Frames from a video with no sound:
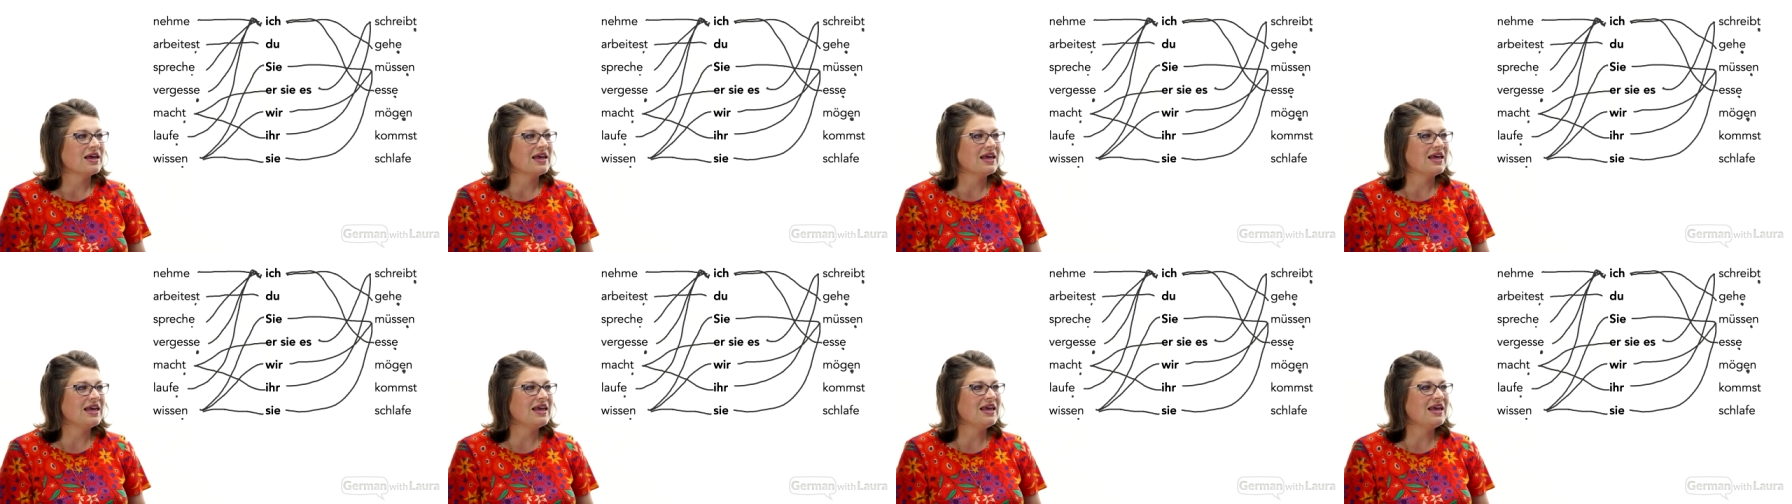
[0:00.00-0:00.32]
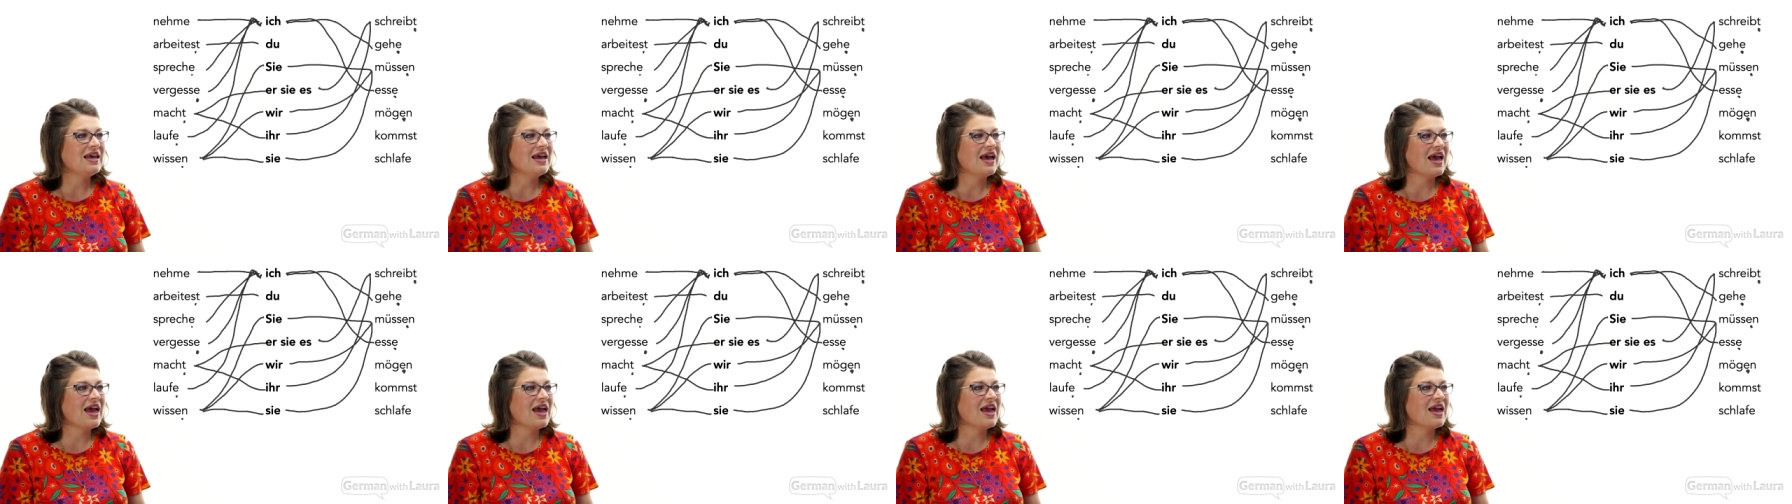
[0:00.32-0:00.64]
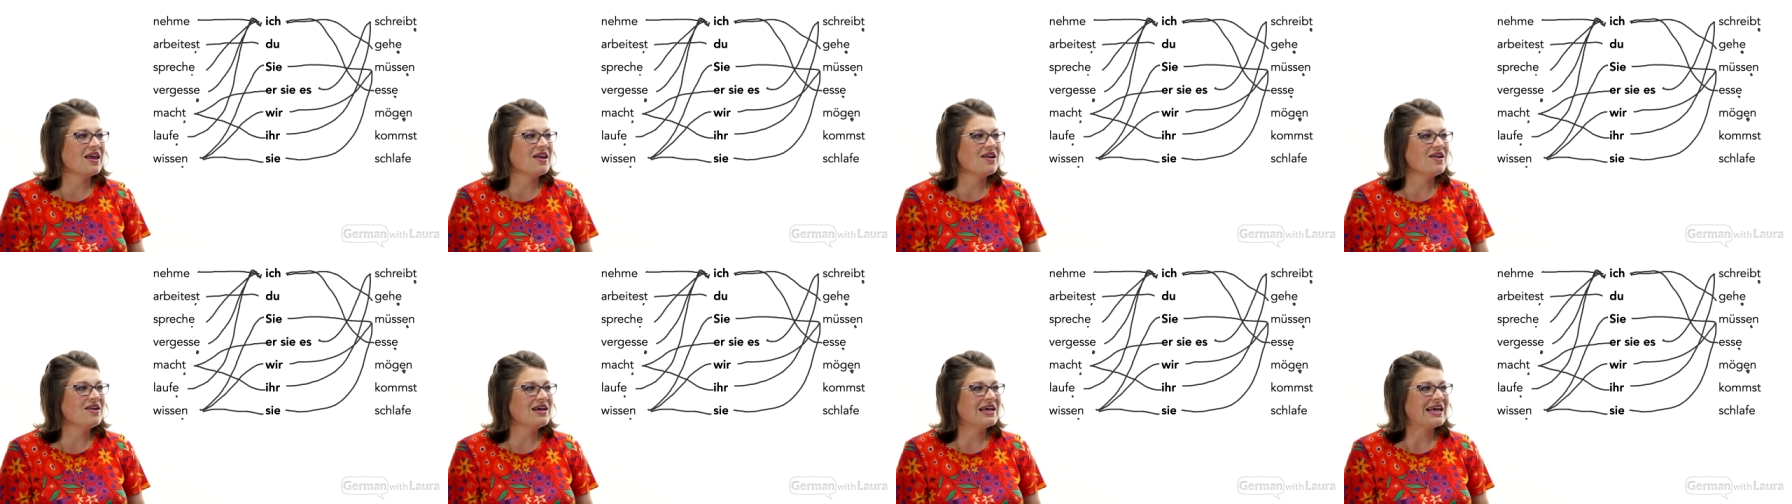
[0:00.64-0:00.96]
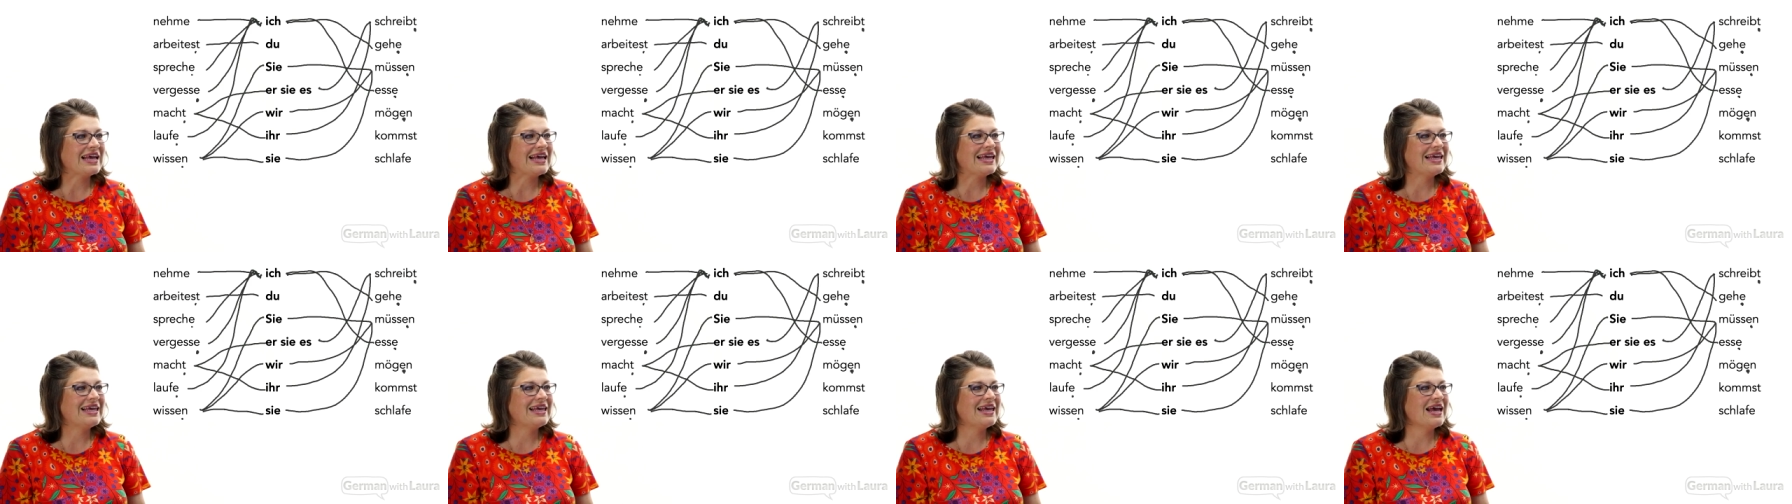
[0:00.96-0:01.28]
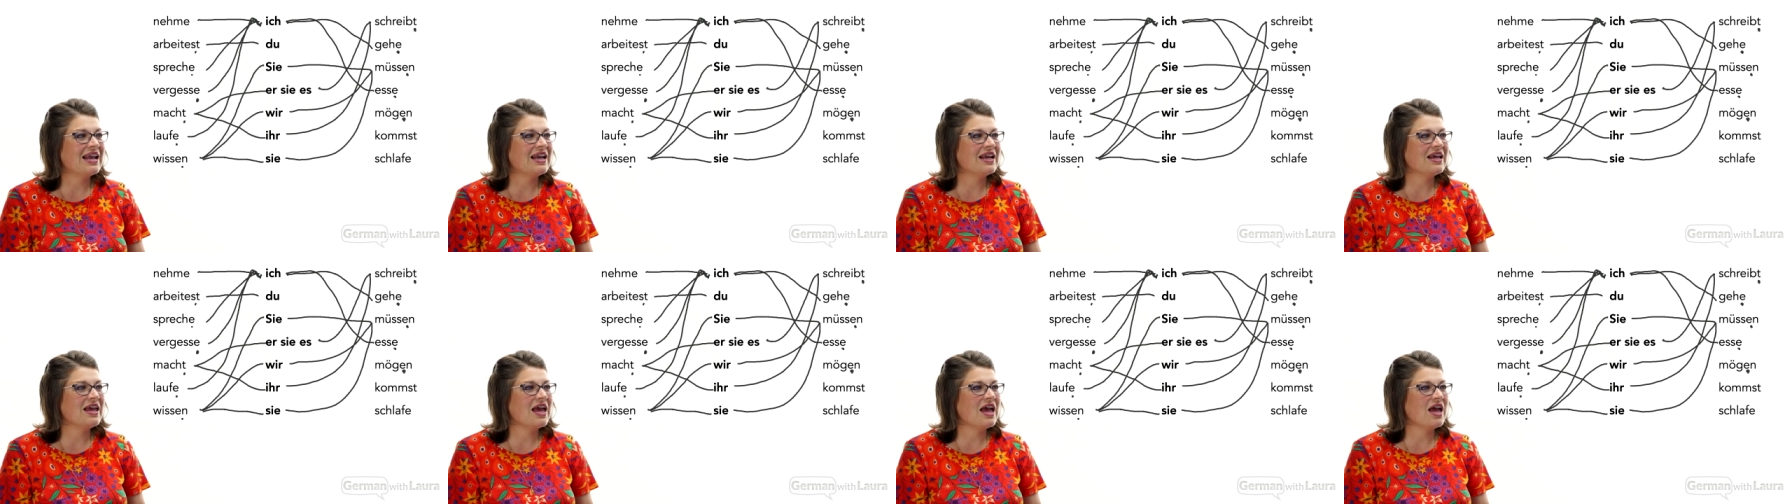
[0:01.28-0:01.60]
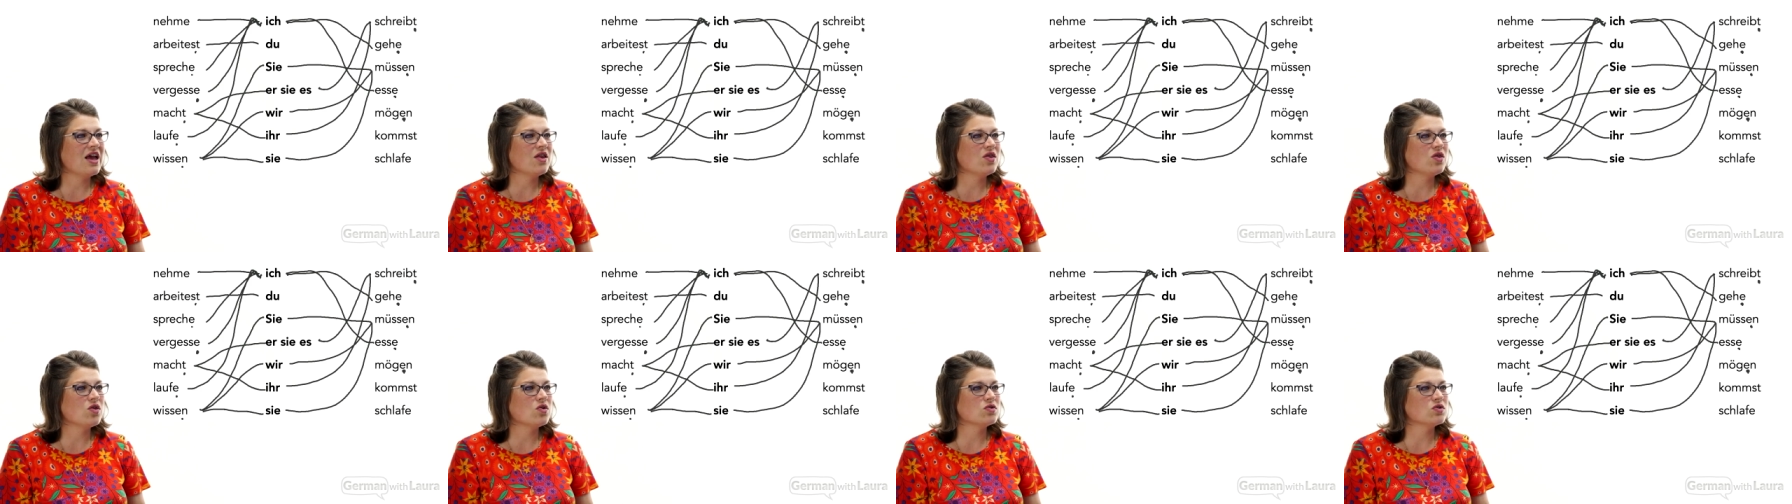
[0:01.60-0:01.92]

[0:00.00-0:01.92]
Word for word: E N, yet again,